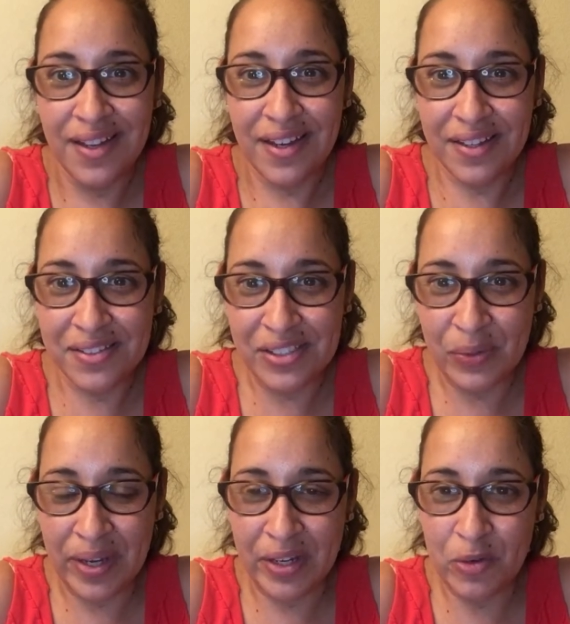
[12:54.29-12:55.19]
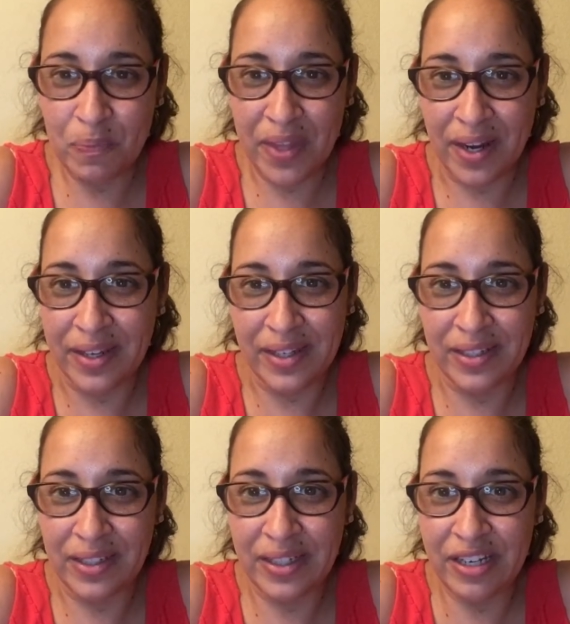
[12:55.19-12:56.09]
And so I hope that I
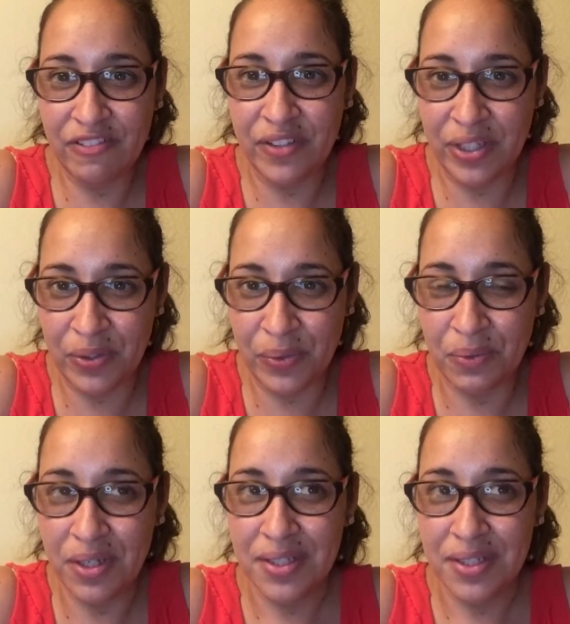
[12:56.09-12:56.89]
can give you